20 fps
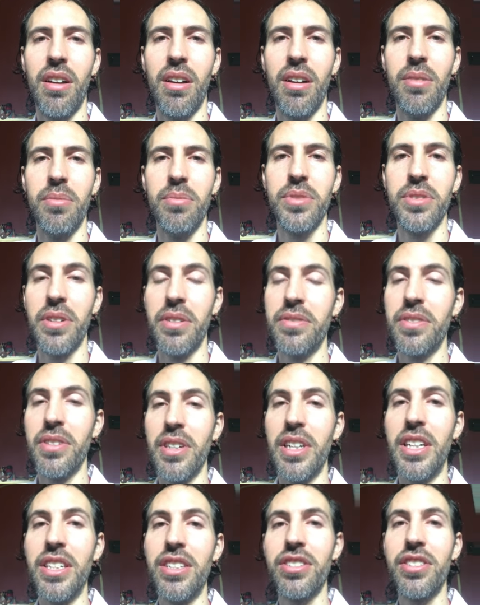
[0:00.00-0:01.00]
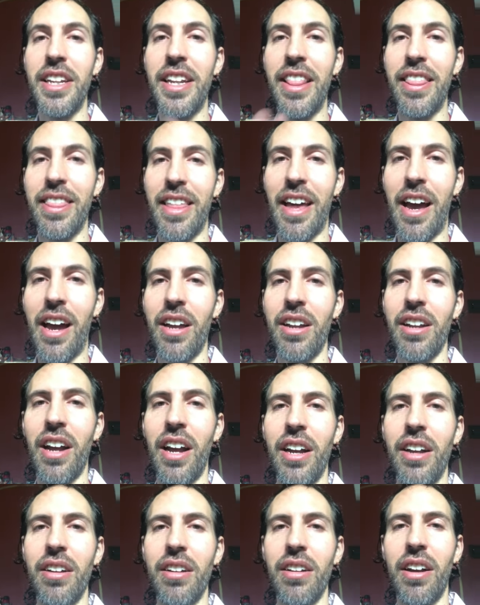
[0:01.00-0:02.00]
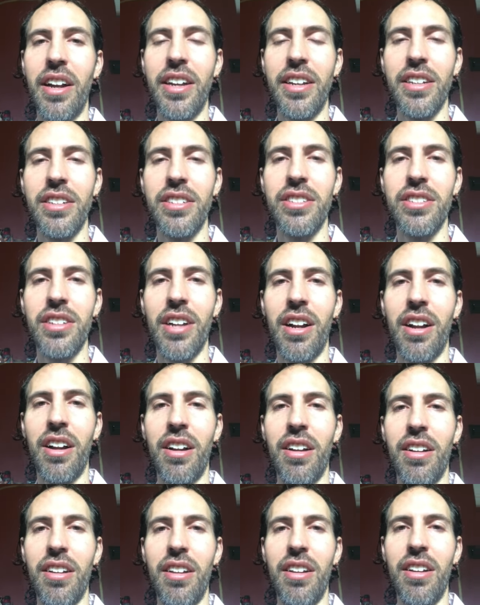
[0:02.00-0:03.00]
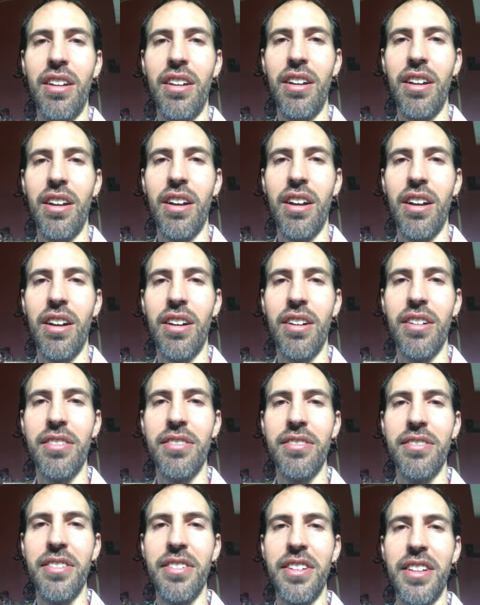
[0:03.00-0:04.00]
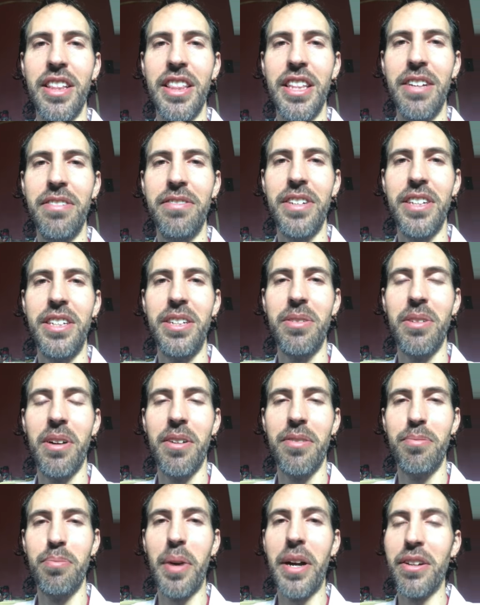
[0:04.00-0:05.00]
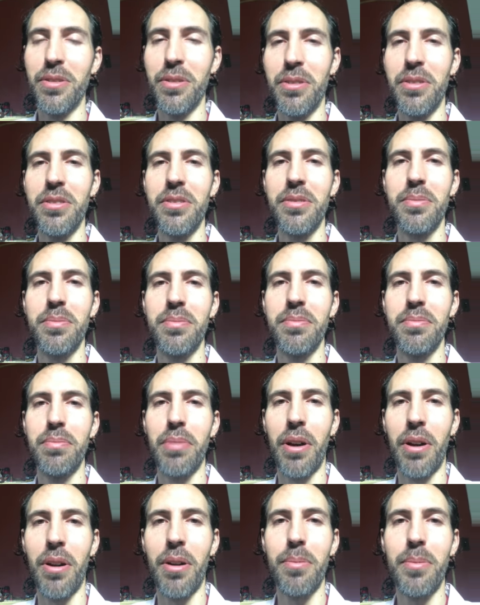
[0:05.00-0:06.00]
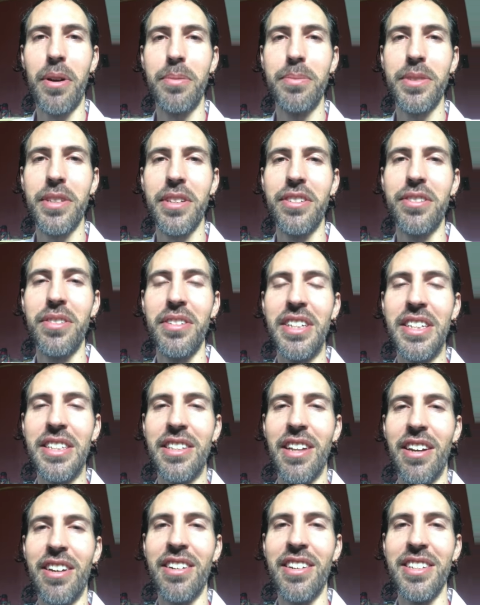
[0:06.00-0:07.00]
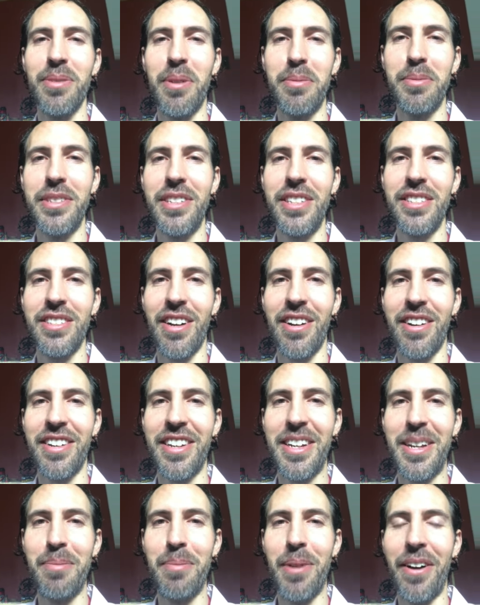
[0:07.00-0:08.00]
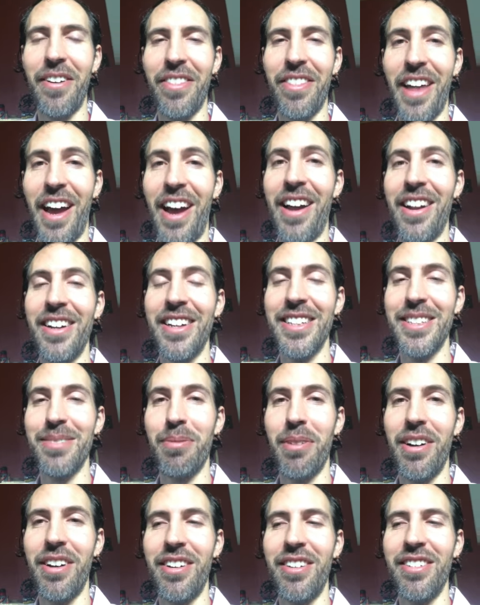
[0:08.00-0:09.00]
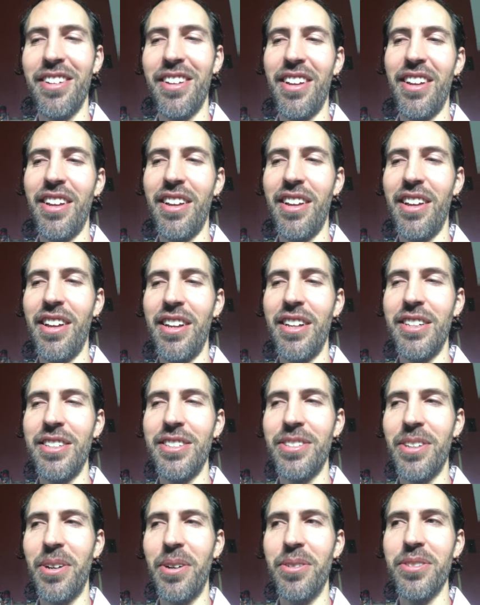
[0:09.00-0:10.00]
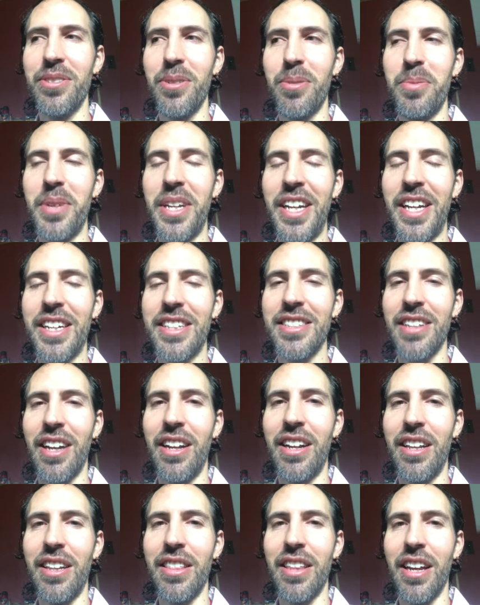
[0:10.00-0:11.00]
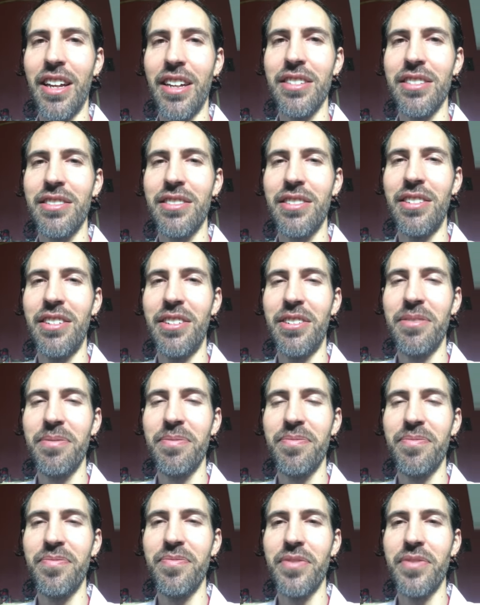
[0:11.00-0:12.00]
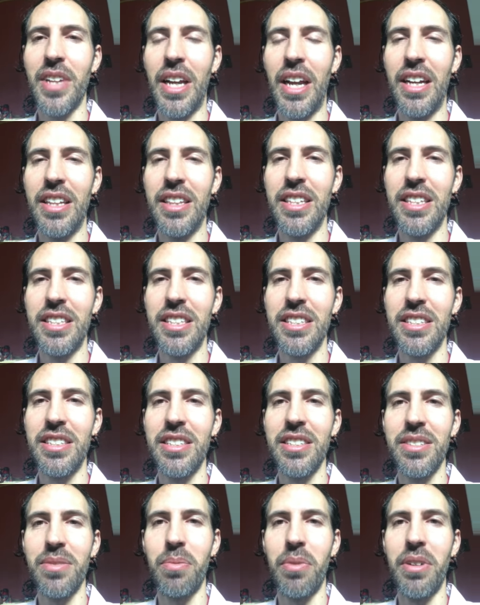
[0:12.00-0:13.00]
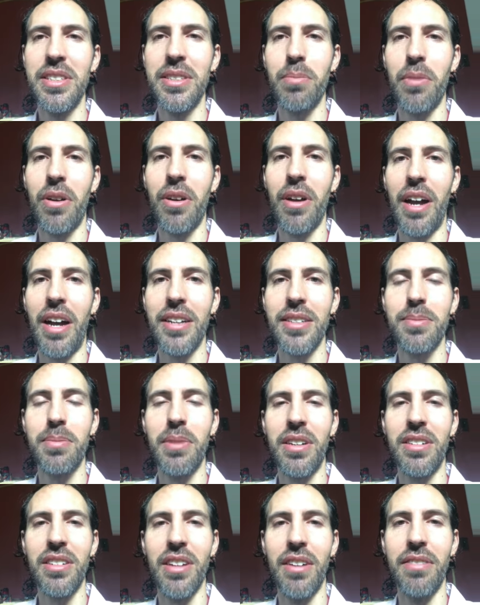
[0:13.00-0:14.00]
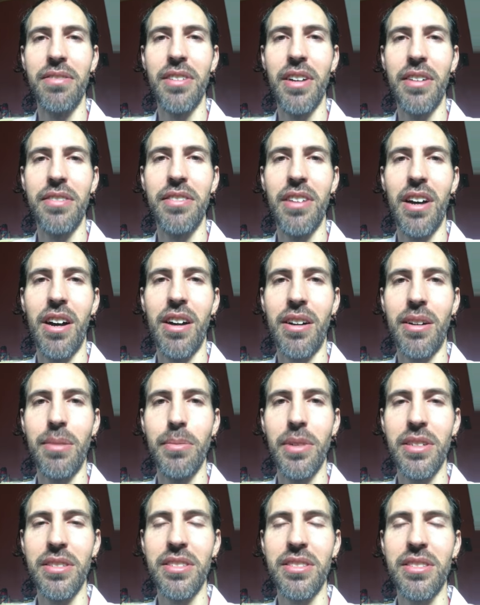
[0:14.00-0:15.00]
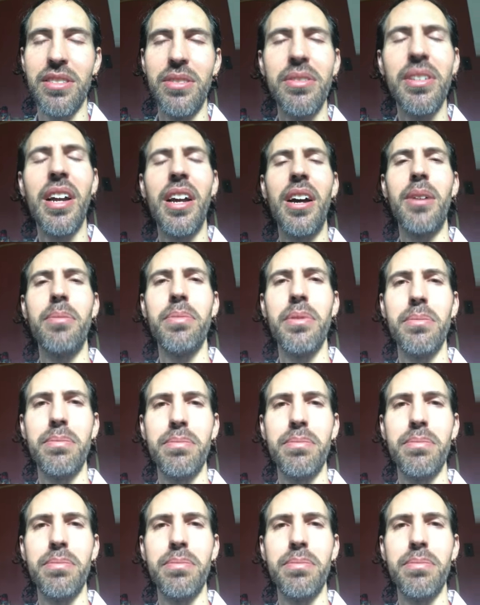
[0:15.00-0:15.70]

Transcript: So if you're interested in that, I can share the video of my guru, Paramahamsa Sri Nityananda Swamiji, talking about that as well. So many exciting things, and this is just one small aspect of the agamas to help